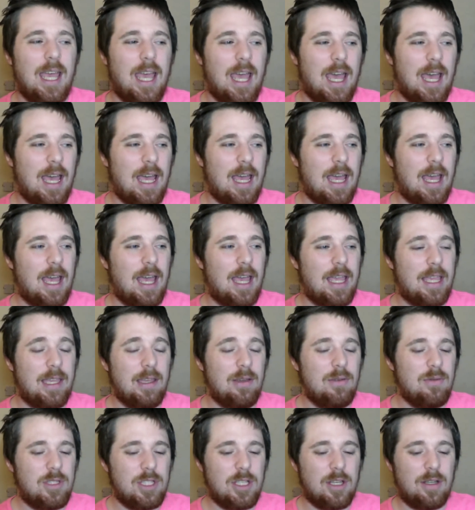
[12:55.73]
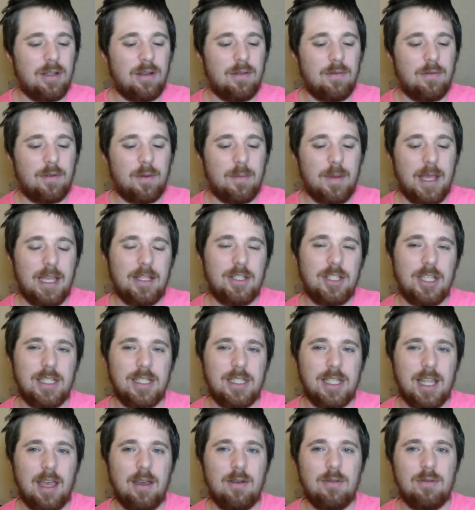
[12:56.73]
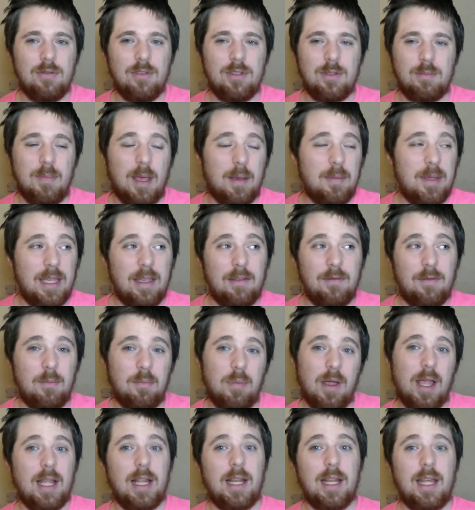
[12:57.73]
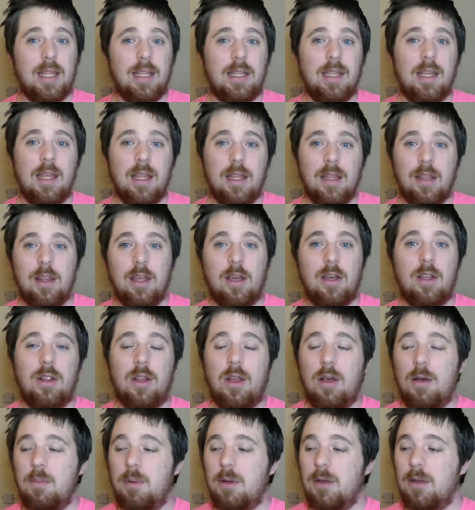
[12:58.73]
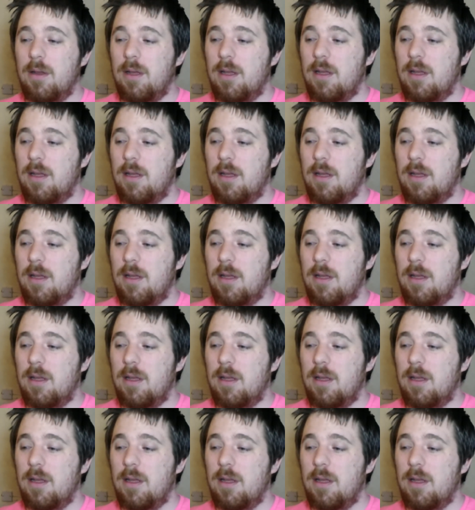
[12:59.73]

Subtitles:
a heel turn from AJ Styles, maybe even bringing in the club.